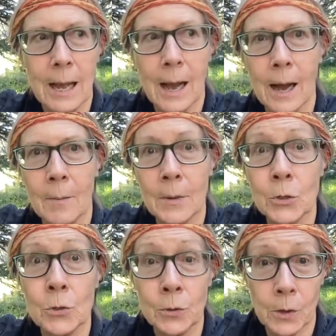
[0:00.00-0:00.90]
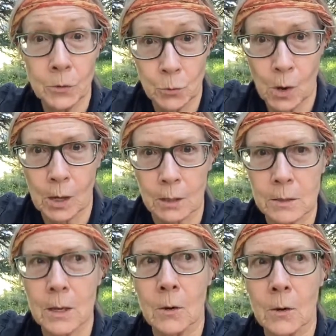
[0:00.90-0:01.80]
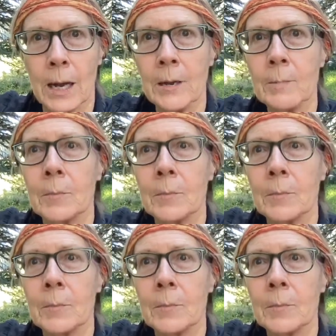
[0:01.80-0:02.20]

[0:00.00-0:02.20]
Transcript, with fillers: um, to those walks. Okay.